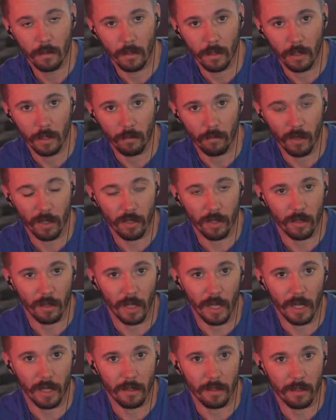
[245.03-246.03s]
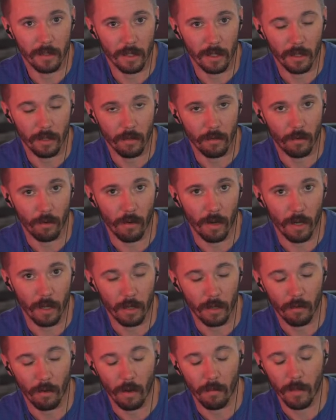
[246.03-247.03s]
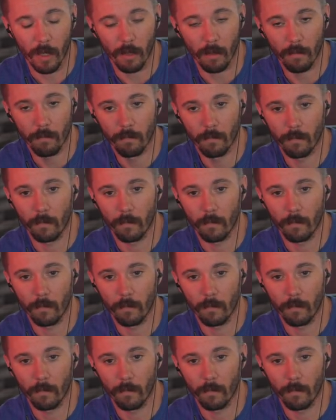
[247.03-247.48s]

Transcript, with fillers: Russian lines in Ukrainian Crimea.